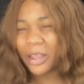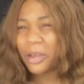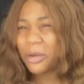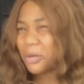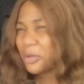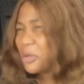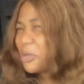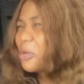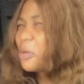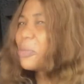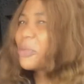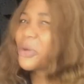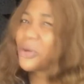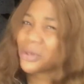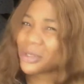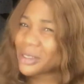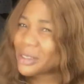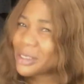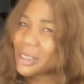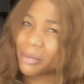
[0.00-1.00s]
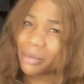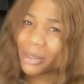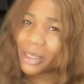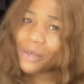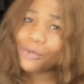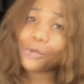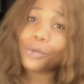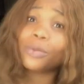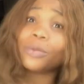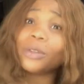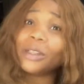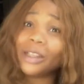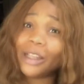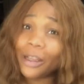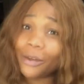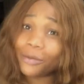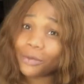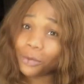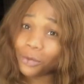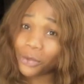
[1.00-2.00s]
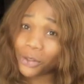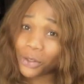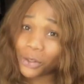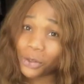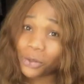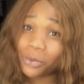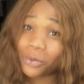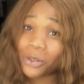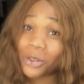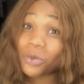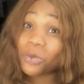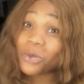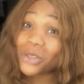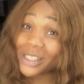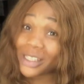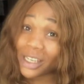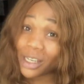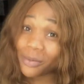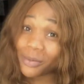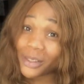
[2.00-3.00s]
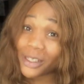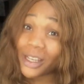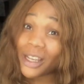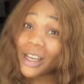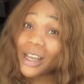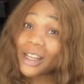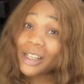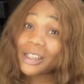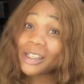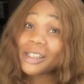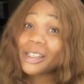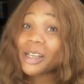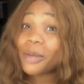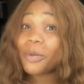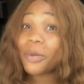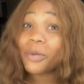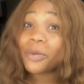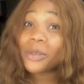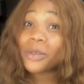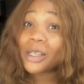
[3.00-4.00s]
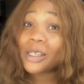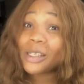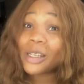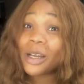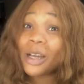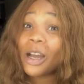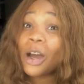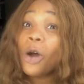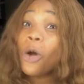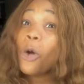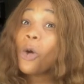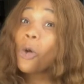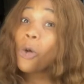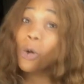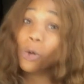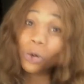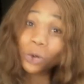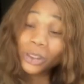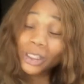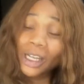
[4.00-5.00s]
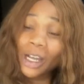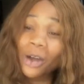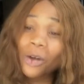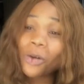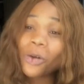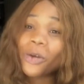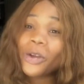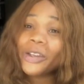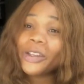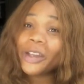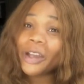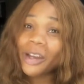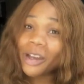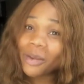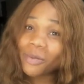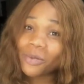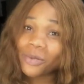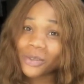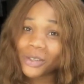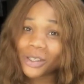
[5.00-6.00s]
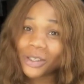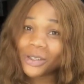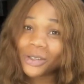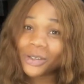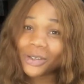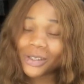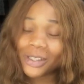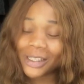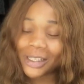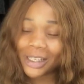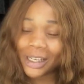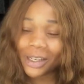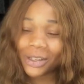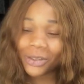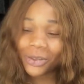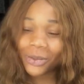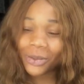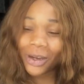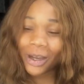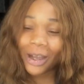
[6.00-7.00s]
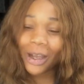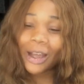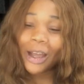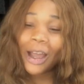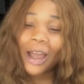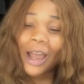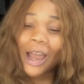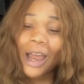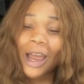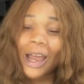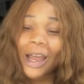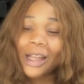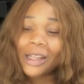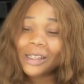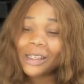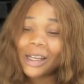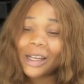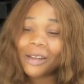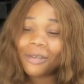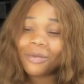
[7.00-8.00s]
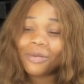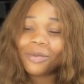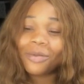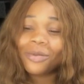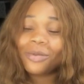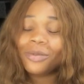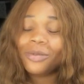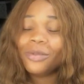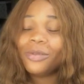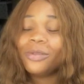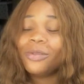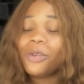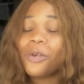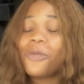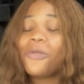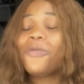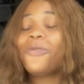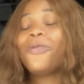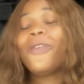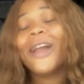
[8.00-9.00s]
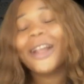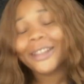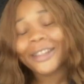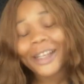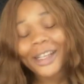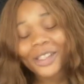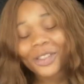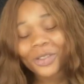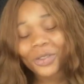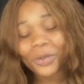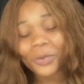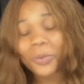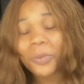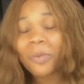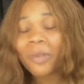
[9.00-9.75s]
They could even be on the same level with you, but most times these are people that are older or in higher positions than you have, and they have offended you.